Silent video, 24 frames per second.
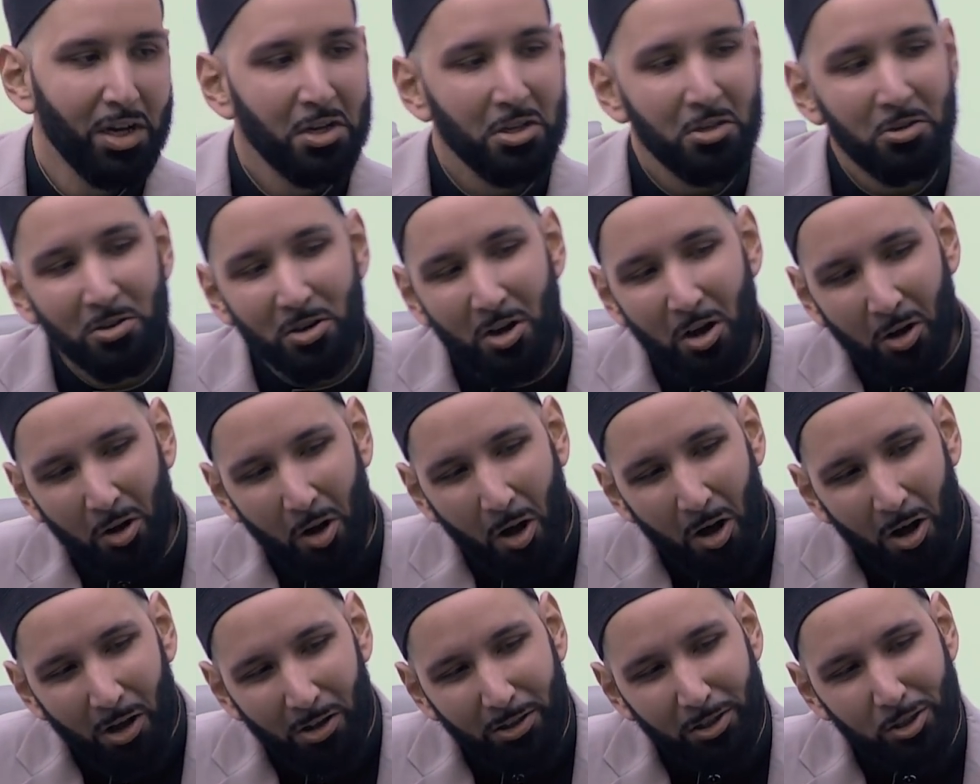You know, and
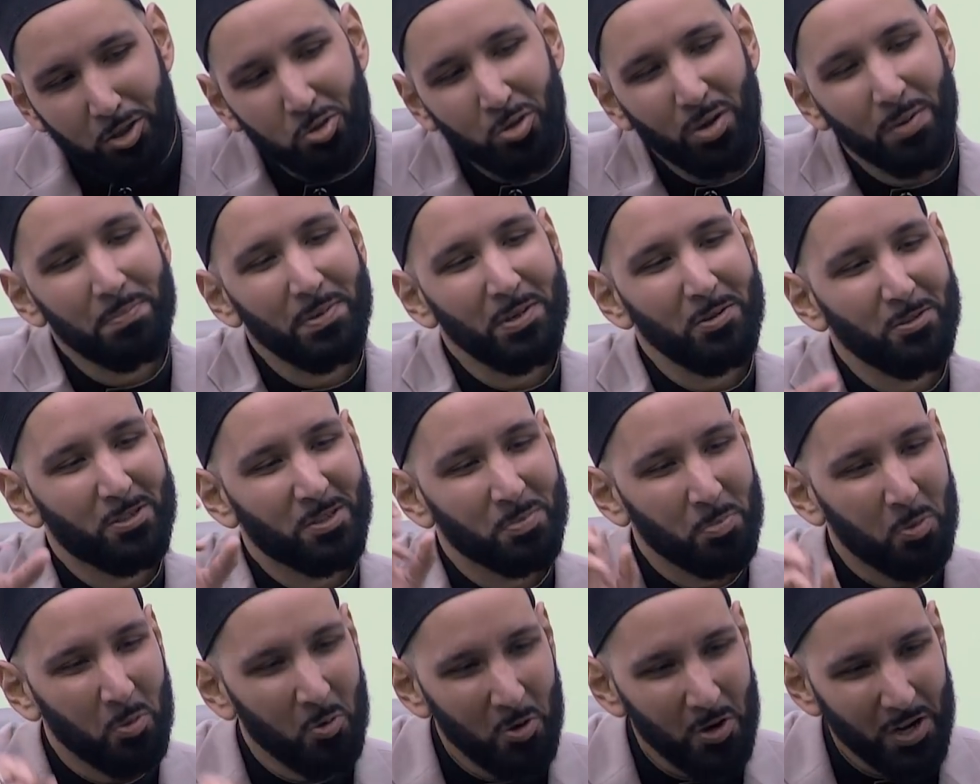all the tributes
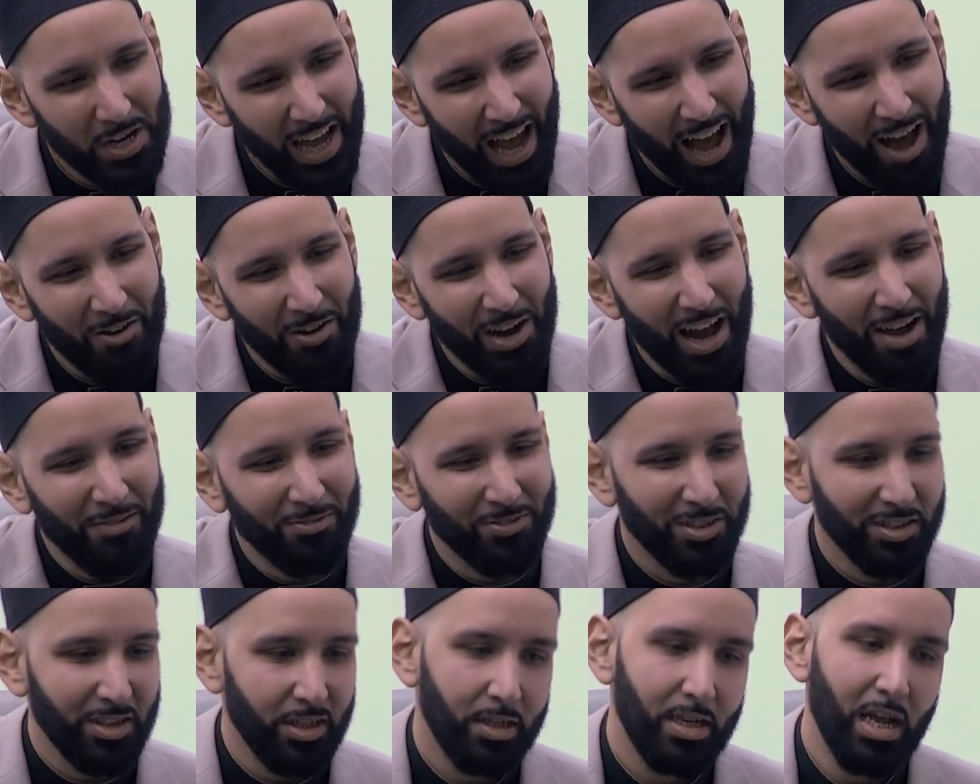pouring out
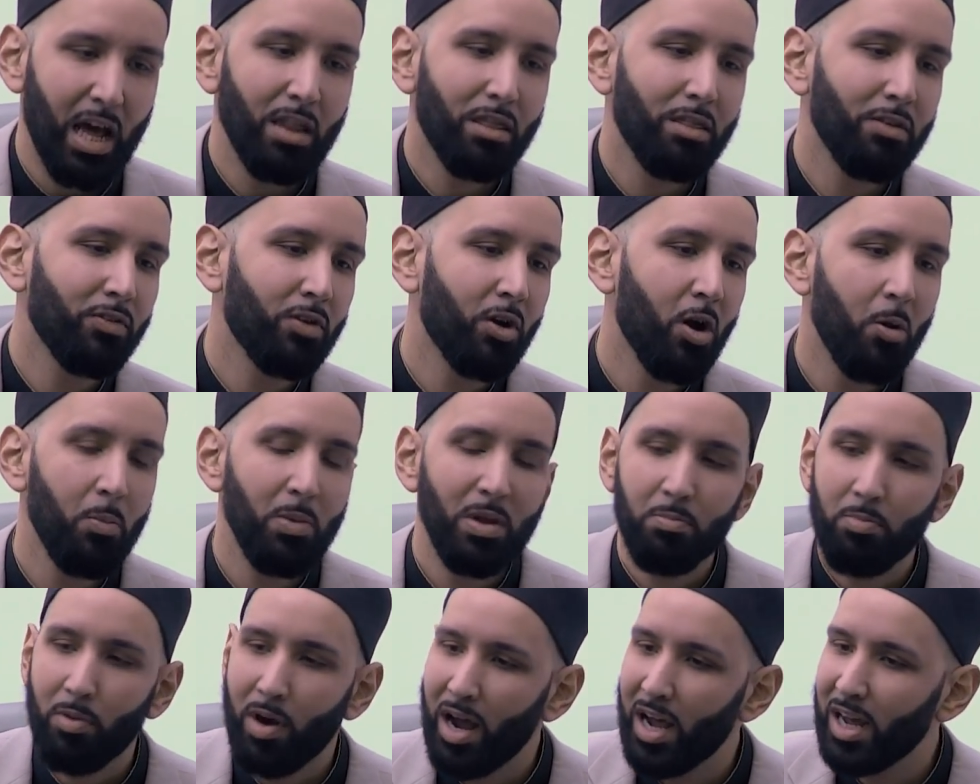after the death of Kobe
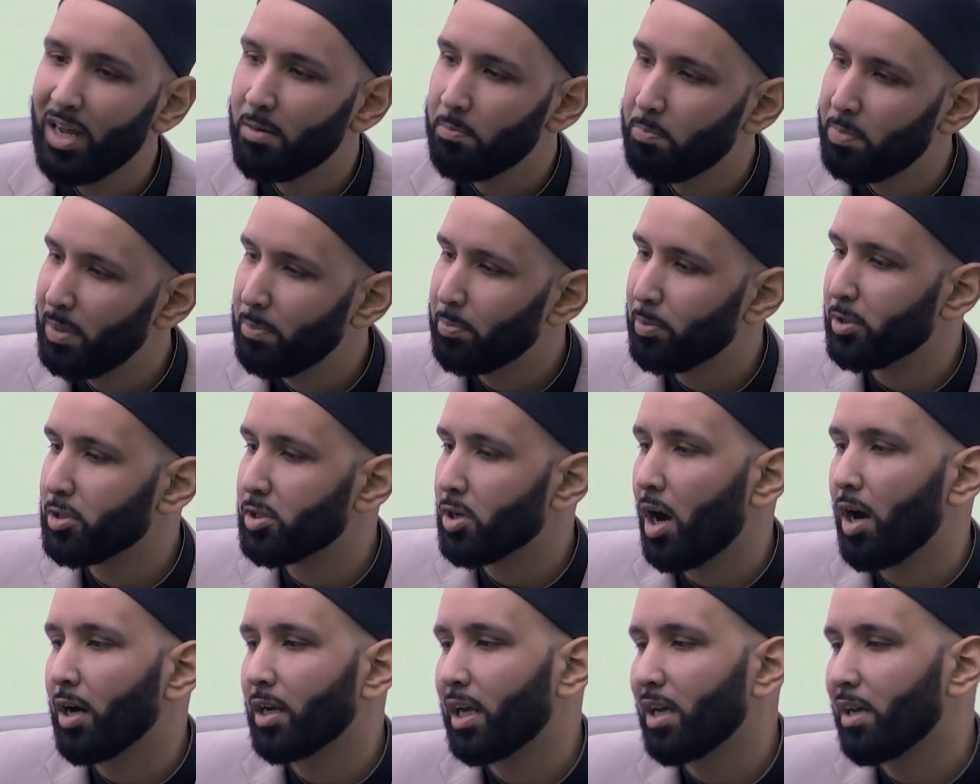Bryant and people
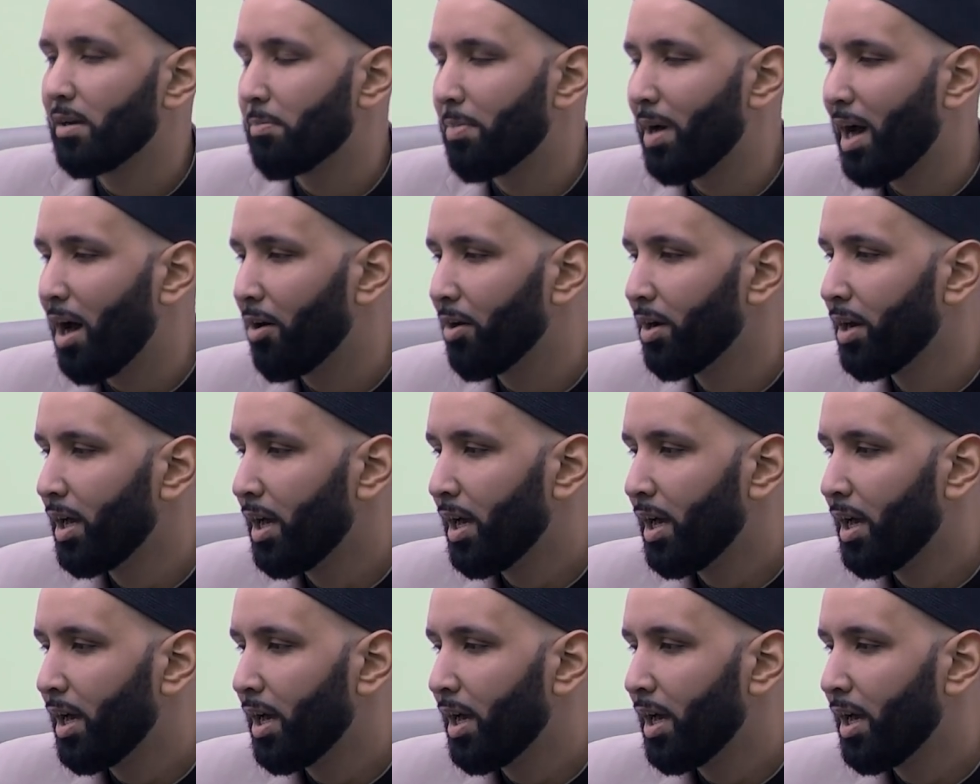talking about,